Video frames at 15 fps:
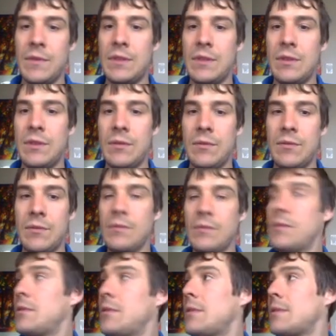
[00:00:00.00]
to
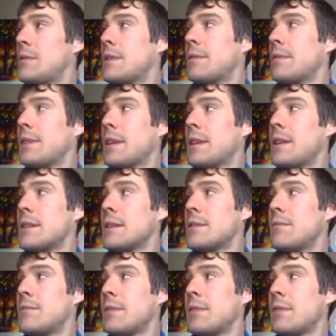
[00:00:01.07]
do stuff like
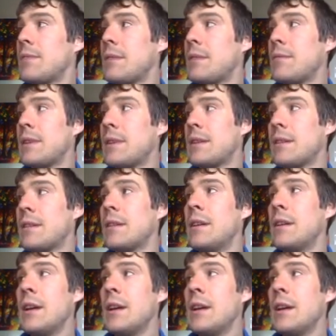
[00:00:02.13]
this, where we will